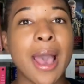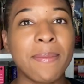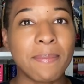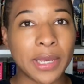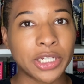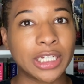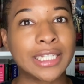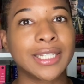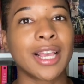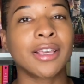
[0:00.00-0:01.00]

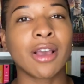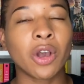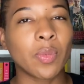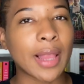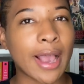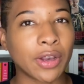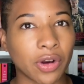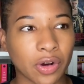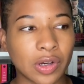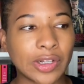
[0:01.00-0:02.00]
Ambitious young Black
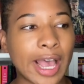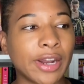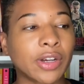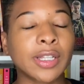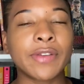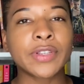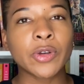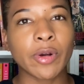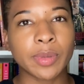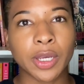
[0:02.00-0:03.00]
girl, and her life is
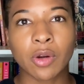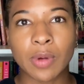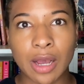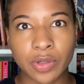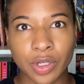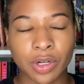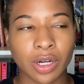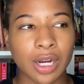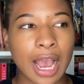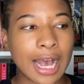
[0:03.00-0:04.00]
crumbling around
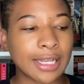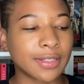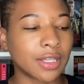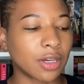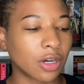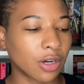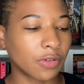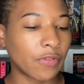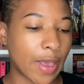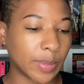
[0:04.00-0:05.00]
her as her
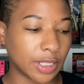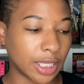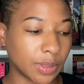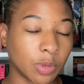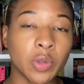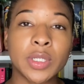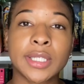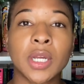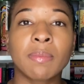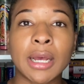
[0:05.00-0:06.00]
family
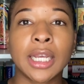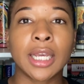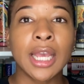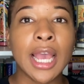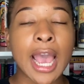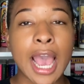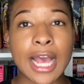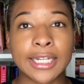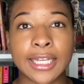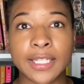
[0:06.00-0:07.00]
loses their money
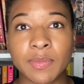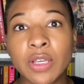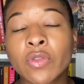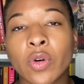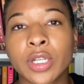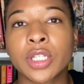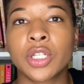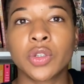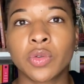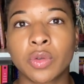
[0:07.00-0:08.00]
and is being forced
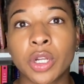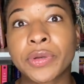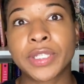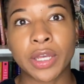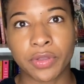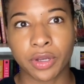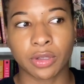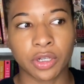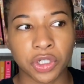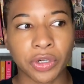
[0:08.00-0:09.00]
to, you know, sell their
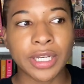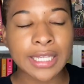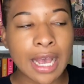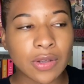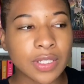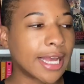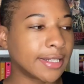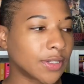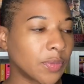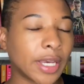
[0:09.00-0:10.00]
luxurious house.
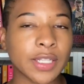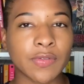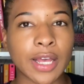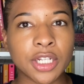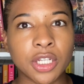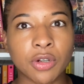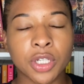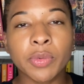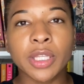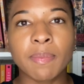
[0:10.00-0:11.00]
And so because of that, she, you know,
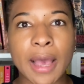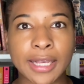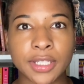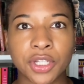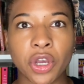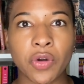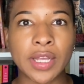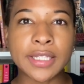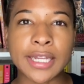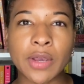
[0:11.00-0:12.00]
she really begs to go
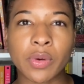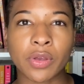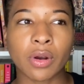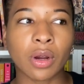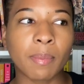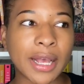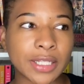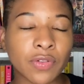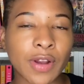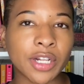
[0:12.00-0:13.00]
and stay with her
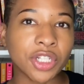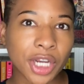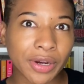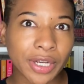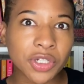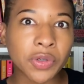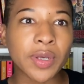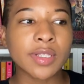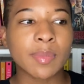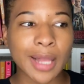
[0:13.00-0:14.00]
best friend Cherish, who
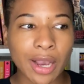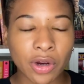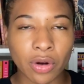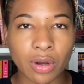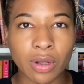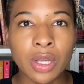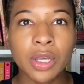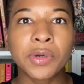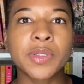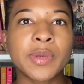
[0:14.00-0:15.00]
is a Black girl
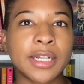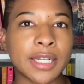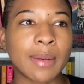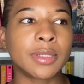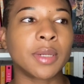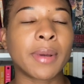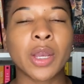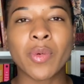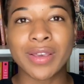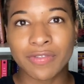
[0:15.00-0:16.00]
who's been adopted by
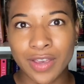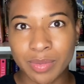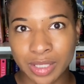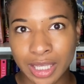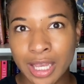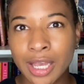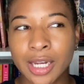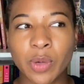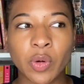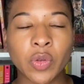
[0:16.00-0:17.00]
a white family.
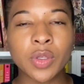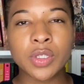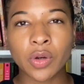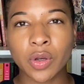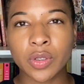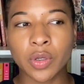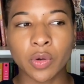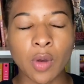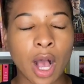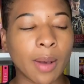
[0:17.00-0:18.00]
Now, both of these girls
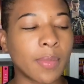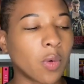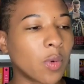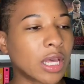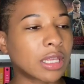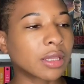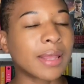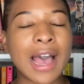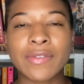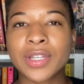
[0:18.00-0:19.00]
grew up with
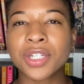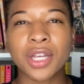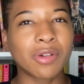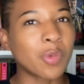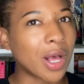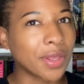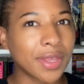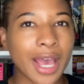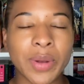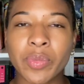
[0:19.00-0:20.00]
lavish wealth
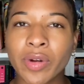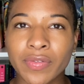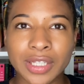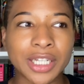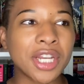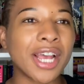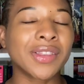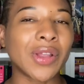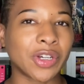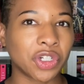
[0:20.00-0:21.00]
and privilege
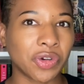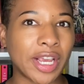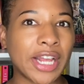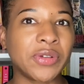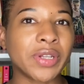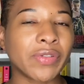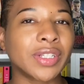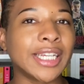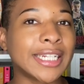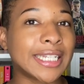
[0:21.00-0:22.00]
and luxury, and you
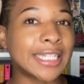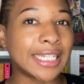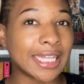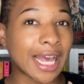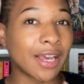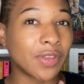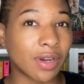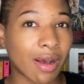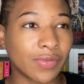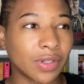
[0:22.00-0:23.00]
definitely get to see that in the
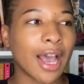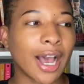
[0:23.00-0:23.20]
novel.